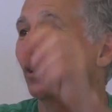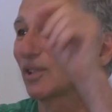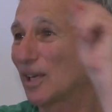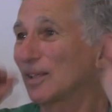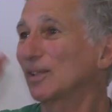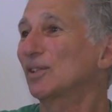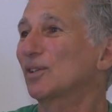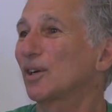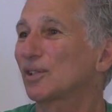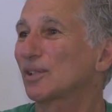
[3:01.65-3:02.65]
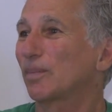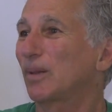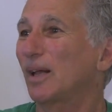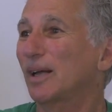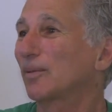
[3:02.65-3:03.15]
just suddenly starts
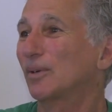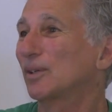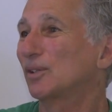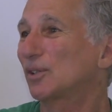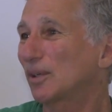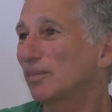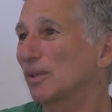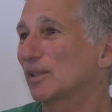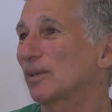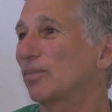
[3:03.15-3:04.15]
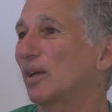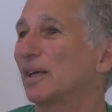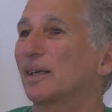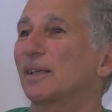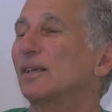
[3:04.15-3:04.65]
supplying what it shouldn't be supplying.